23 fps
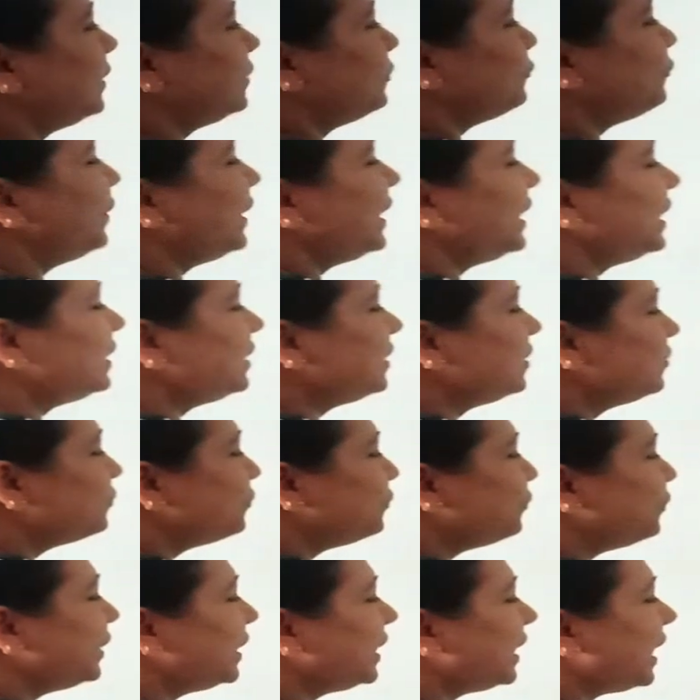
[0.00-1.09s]
when
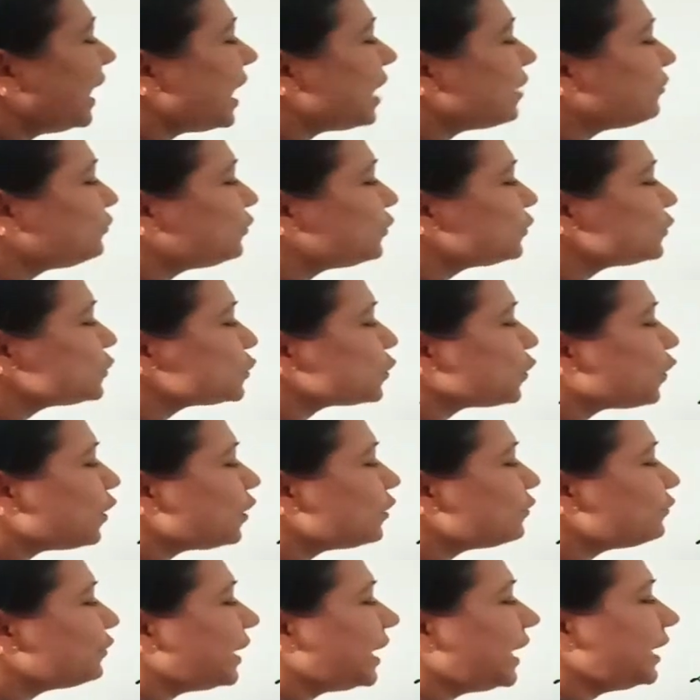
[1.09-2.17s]
we have to solve